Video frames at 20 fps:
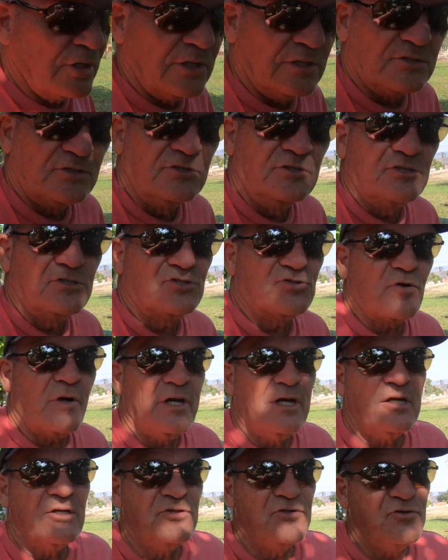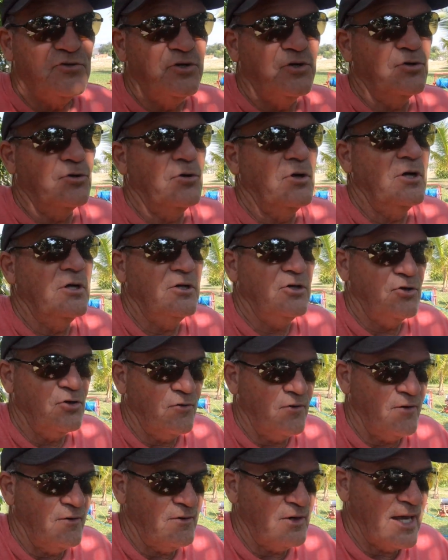it straight into your
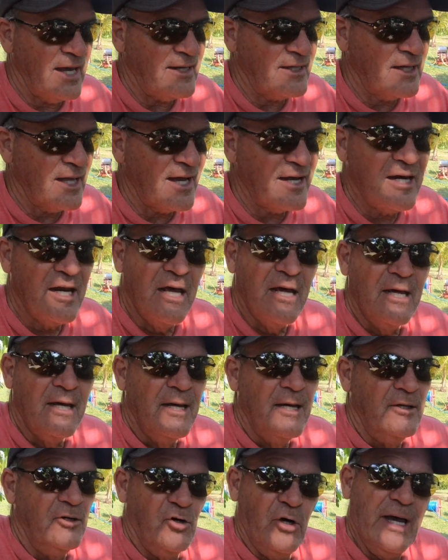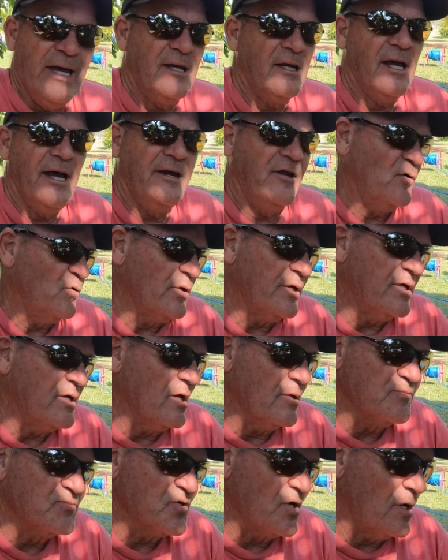headlight. Your headlight only
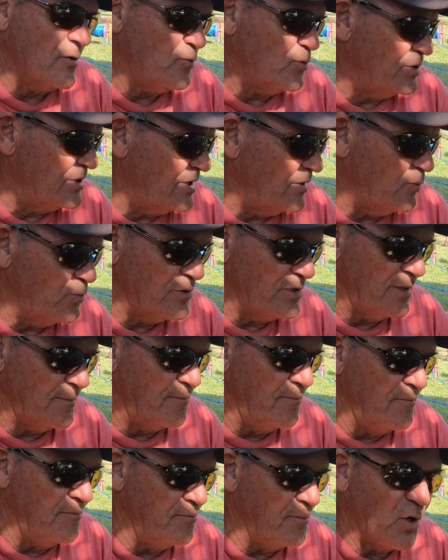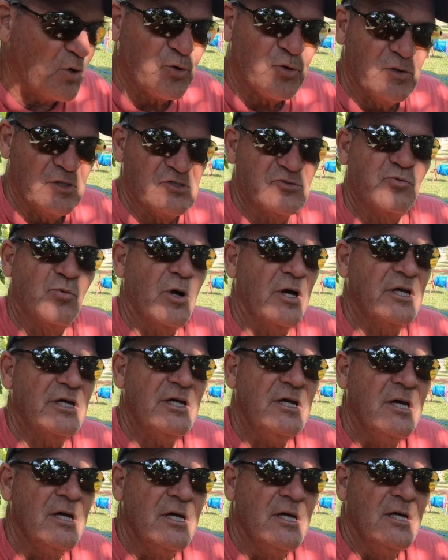comes on when the motor is
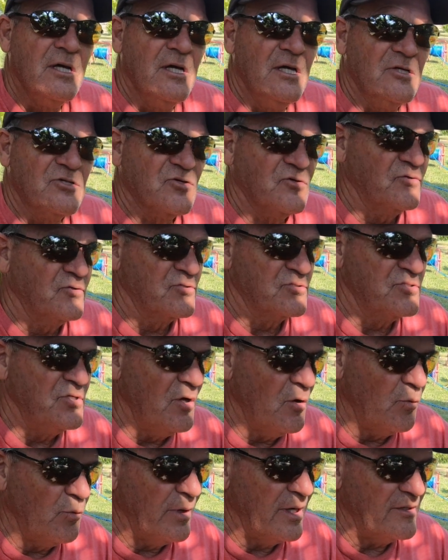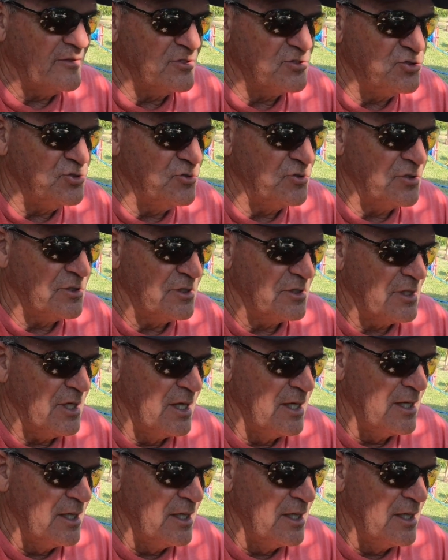running, so there's no way that you can